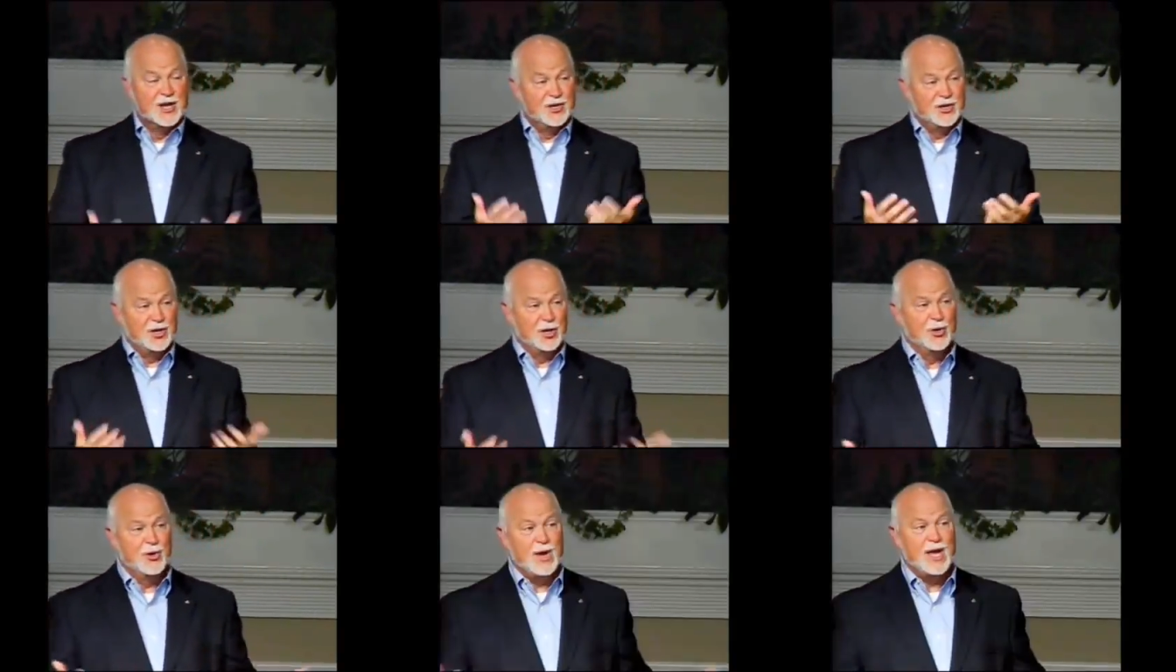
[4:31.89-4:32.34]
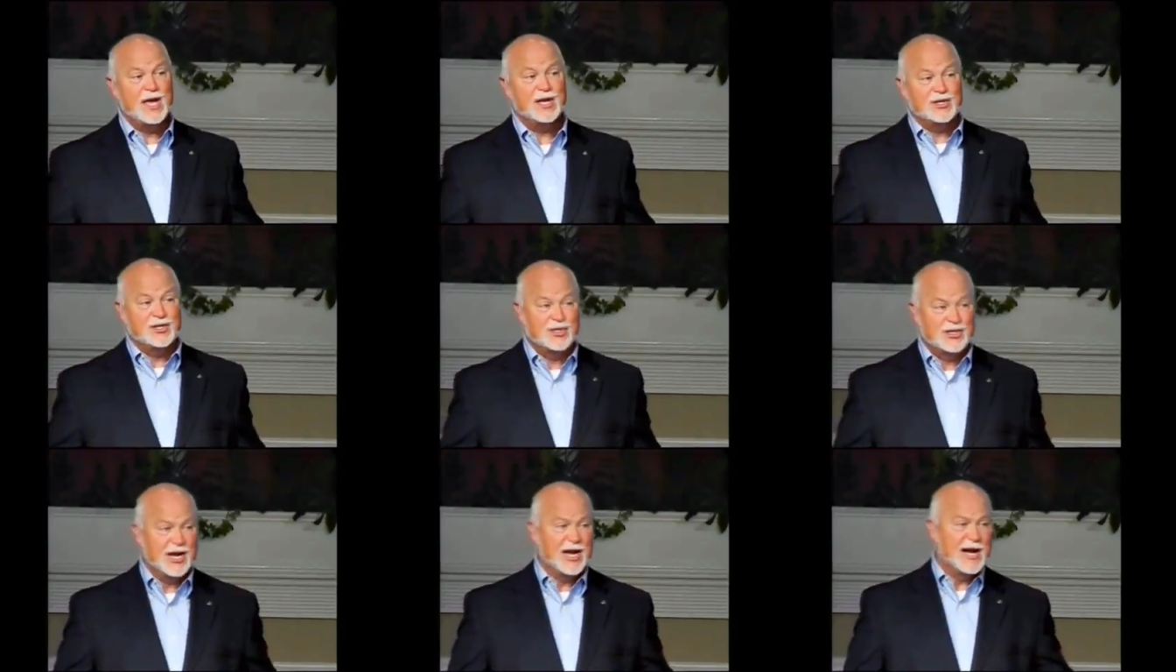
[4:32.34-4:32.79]
to his
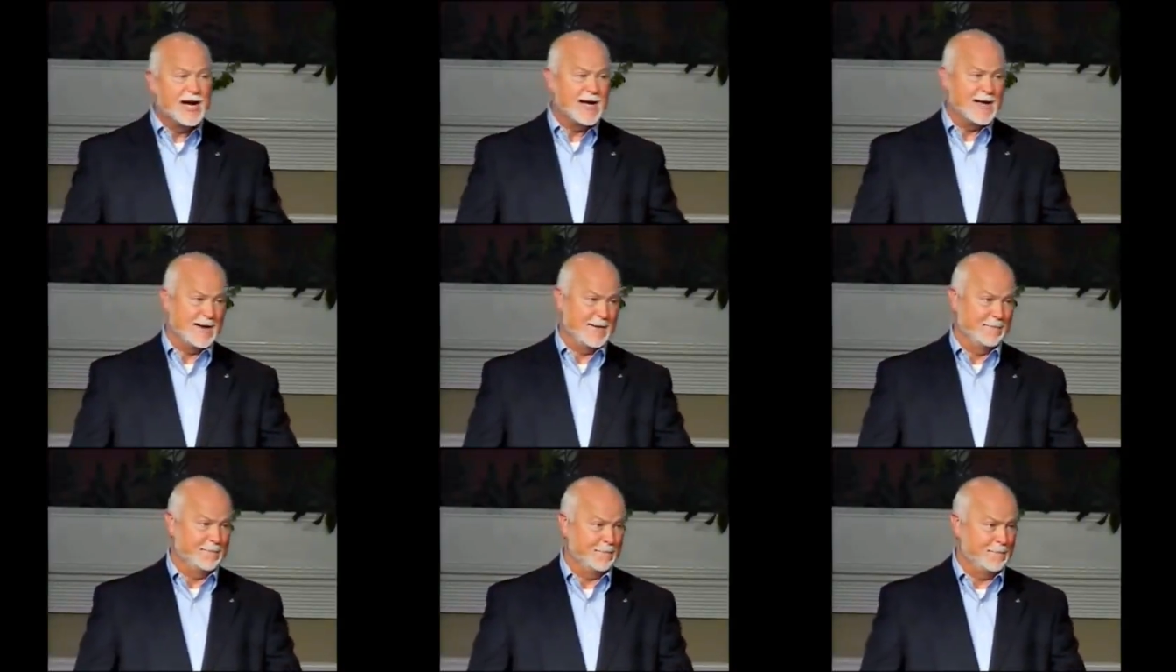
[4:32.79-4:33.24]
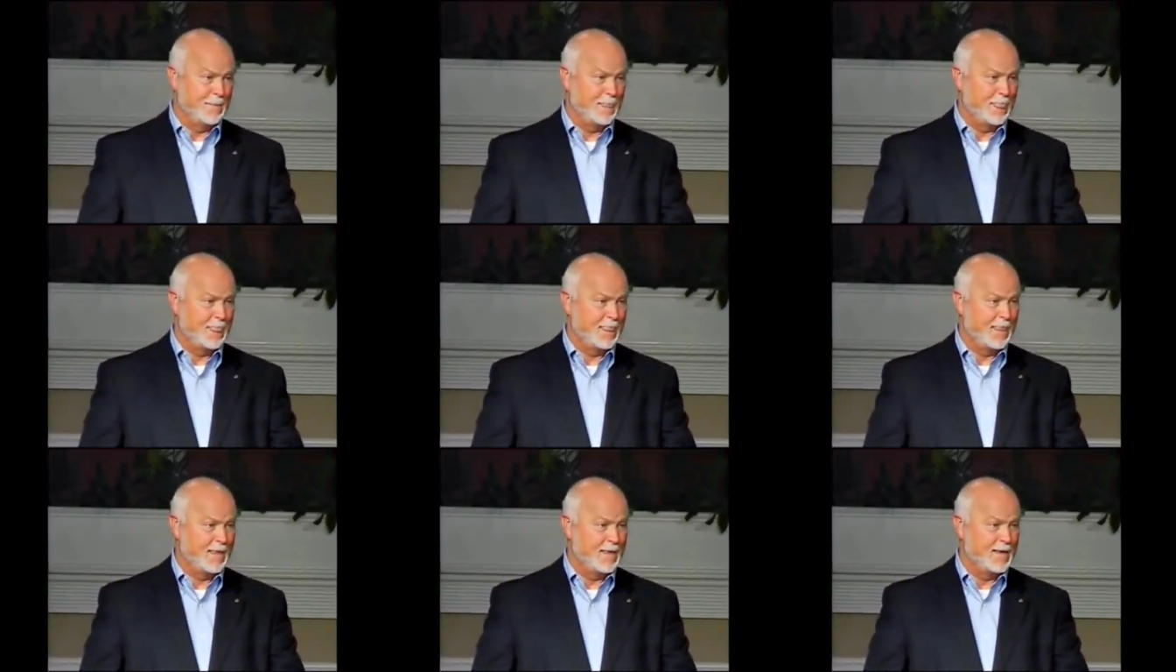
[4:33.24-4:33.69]
son.
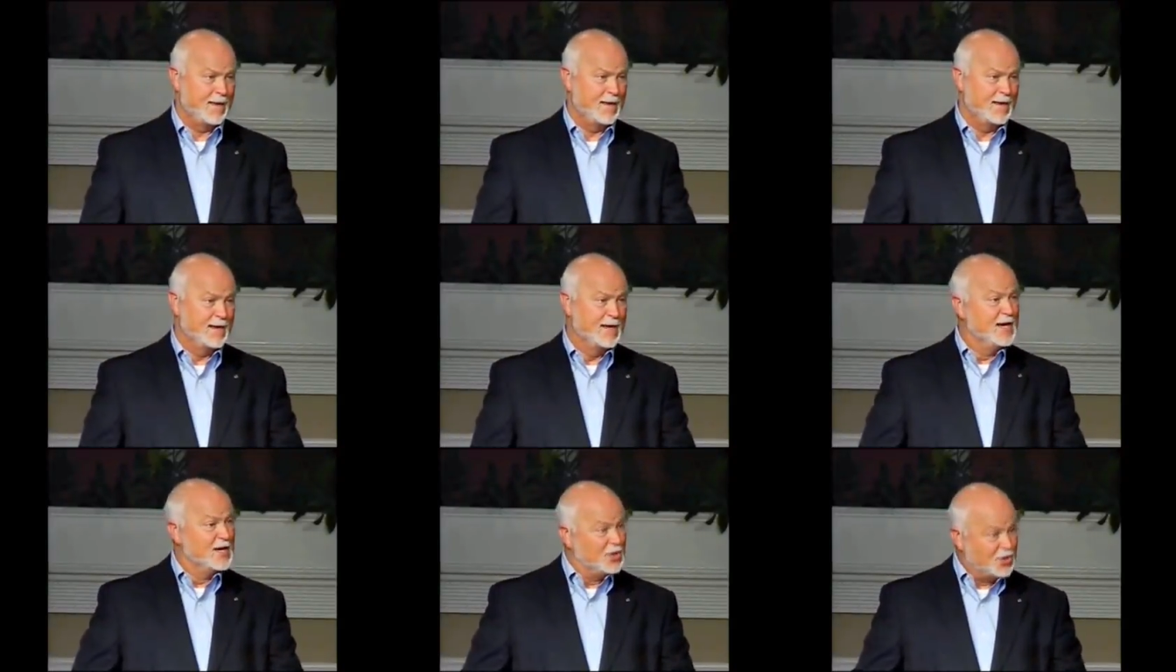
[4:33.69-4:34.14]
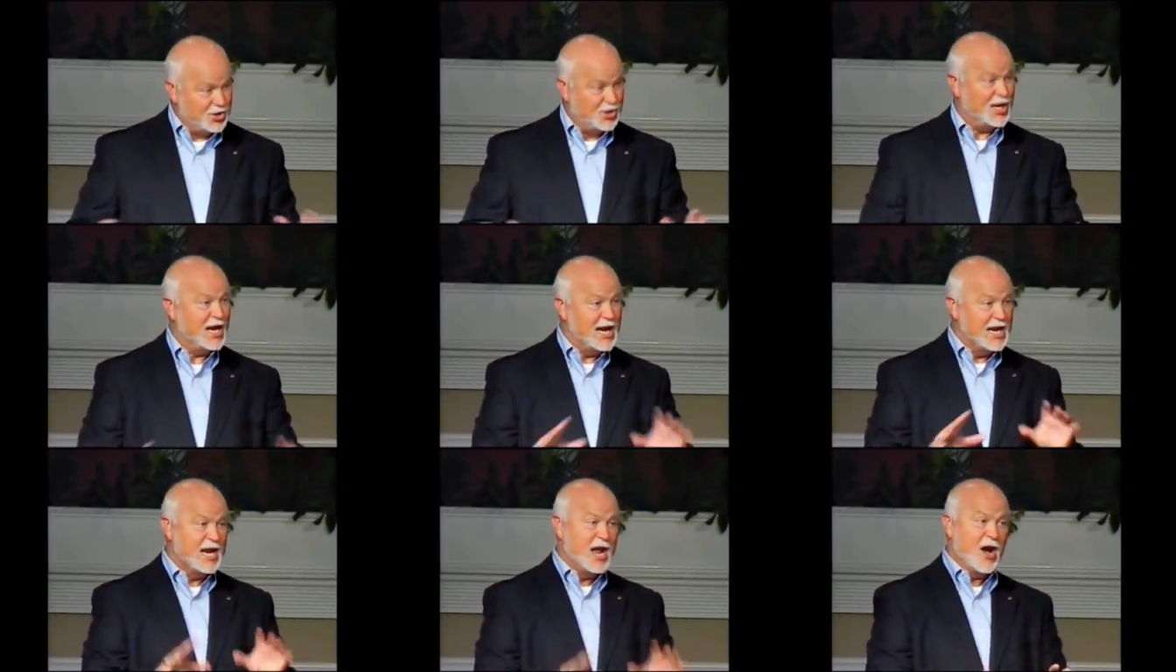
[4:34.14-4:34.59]

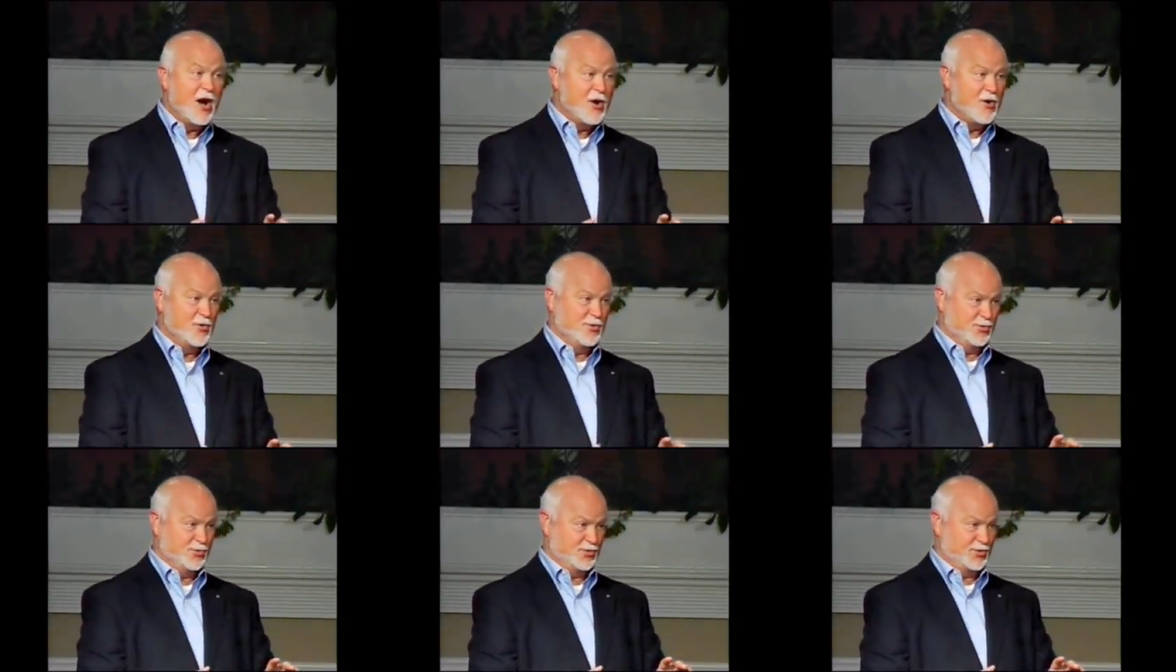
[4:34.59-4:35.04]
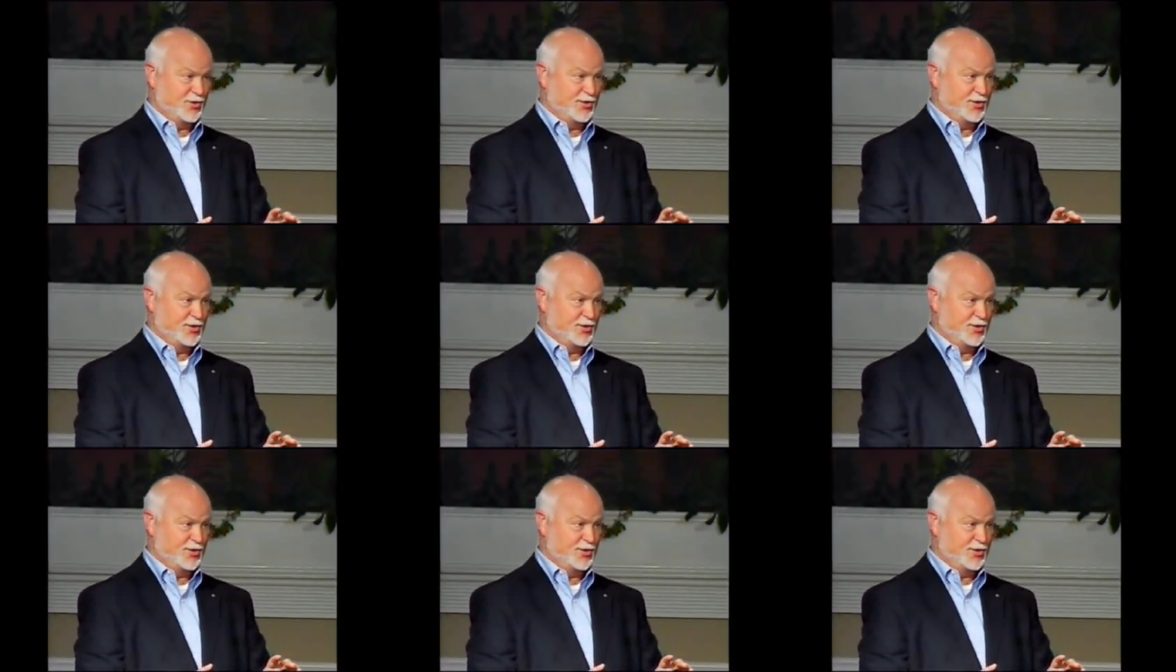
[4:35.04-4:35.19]
She knows